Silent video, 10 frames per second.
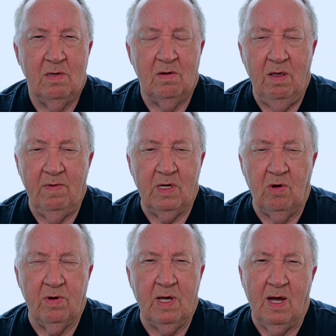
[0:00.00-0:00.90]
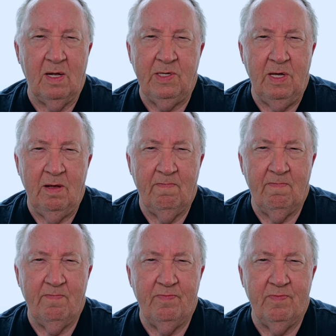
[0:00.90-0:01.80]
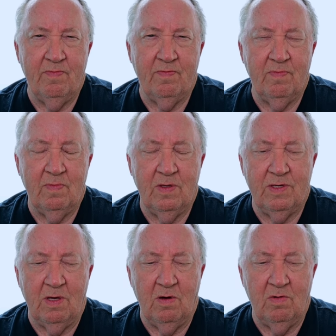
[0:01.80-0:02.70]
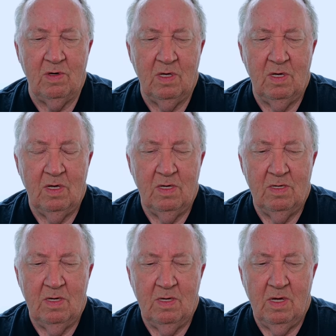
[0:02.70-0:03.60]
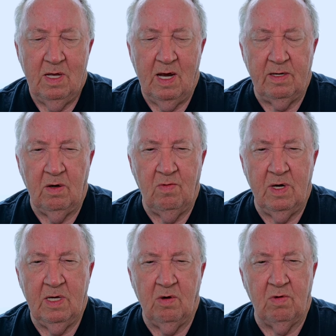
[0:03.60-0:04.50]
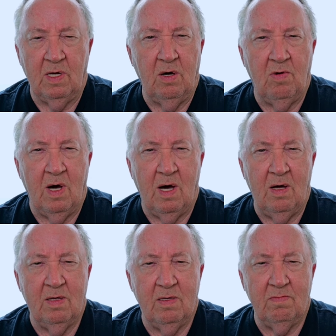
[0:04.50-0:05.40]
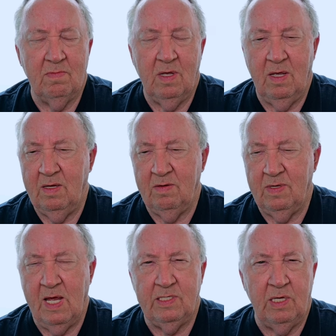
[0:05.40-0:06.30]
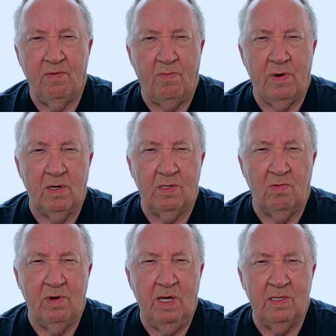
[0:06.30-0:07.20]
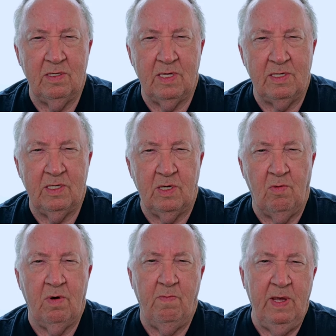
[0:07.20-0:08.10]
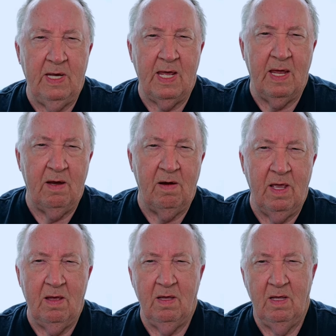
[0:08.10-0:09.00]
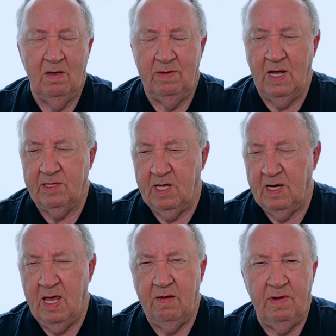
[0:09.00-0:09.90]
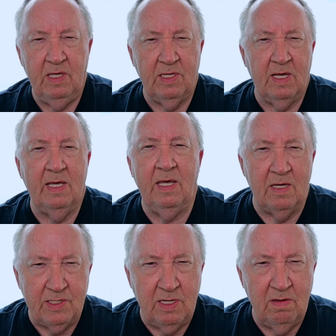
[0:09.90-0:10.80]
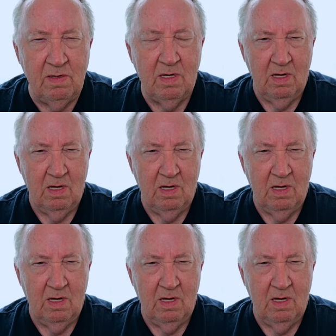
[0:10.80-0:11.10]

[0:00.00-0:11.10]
or even Cotacachi. So, and I don't want to go to Loja, and that's just for personal reasons. I just don't want to be in that area. Not that I have anything against it,